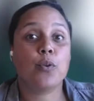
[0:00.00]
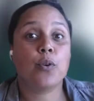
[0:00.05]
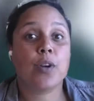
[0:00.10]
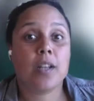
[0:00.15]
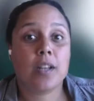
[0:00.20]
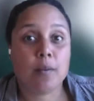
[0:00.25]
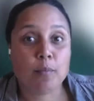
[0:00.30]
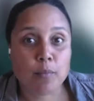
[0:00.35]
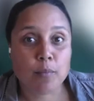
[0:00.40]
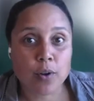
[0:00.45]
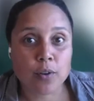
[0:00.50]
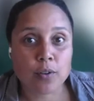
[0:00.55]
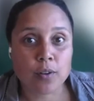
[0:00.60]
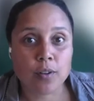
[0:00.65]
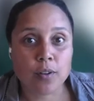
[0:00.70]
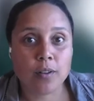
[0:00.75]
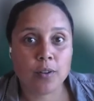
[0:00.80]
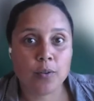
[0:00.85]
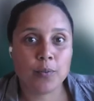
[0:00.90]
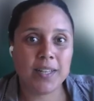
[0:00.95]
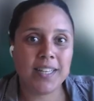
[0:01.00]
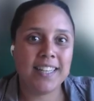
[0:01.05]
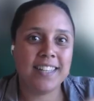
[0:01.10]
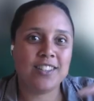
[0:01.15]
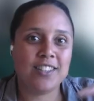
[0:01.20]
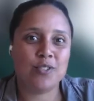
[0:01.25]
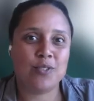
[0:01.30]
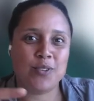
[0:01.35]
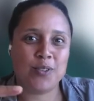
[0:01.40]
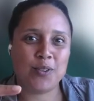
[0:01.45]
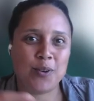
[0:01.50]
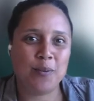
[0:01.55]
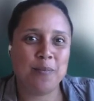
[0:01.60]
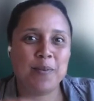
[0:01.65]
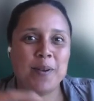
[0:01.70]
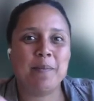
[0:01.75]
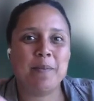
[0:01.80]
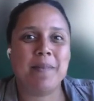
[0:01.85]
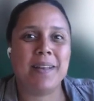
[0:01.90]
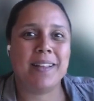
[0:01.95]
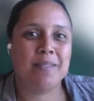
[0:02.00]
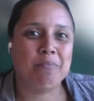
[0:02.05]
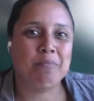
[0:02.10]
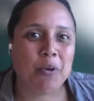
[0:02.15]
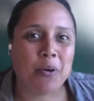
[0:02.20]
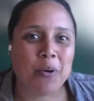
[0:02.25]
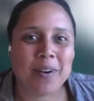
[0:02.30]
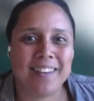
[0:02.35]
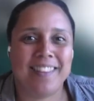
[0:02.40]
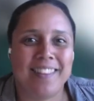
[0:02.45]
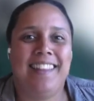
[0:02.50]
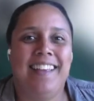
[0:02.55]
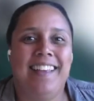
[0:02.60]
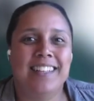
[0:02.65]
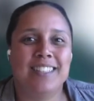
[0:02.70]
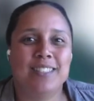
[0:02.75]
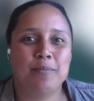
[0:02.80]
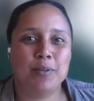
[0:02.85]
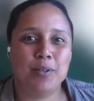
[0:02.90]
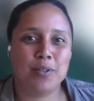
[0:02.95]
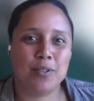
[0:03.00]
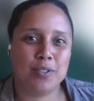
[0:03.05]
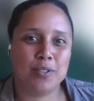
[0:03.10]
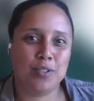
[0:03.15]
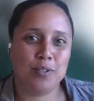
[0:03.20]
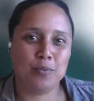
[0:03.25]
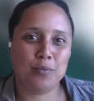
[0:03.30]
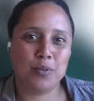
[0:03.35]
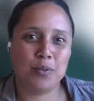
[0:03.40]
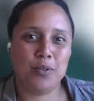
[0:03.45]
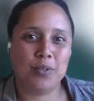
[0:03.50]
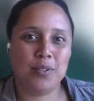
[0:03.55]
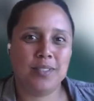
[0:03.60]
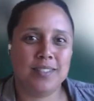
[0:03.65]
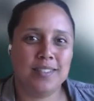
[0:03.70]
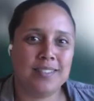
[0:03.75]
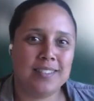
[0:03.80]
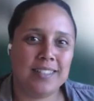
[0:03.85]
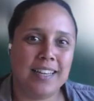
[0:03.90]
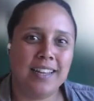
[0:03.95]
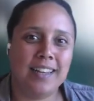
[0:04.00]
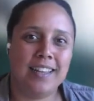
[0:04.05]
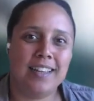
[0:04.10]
it work in a model, we need to complement more things, because the world is